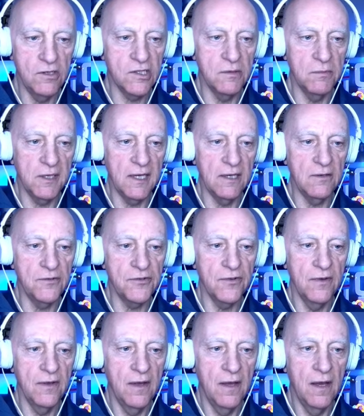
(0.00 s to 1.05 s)
somebody else
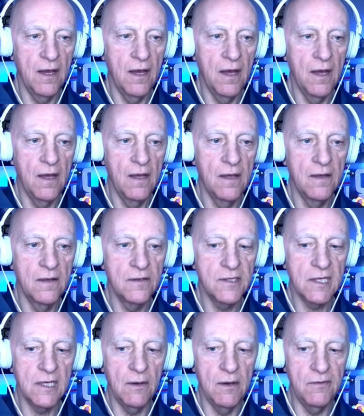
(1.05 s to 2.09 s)

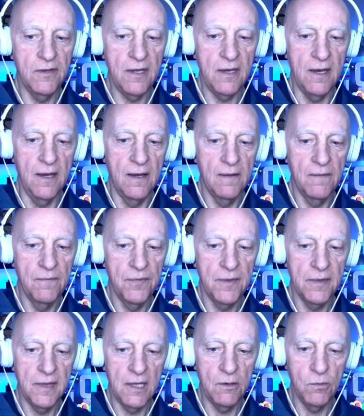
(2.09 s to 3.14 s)
to go over there.
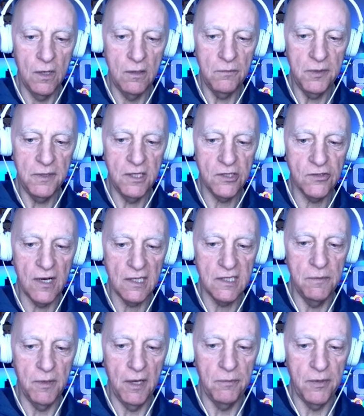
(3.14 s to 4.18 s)
They won't be
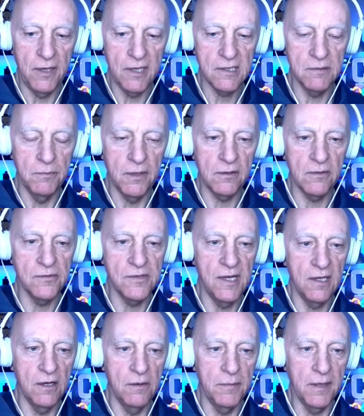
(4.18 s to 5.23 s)
distracted by bricks and bottles in
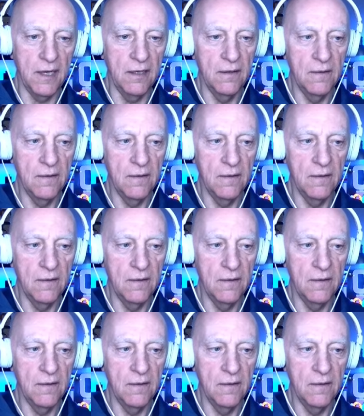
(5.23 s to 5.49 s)
combat.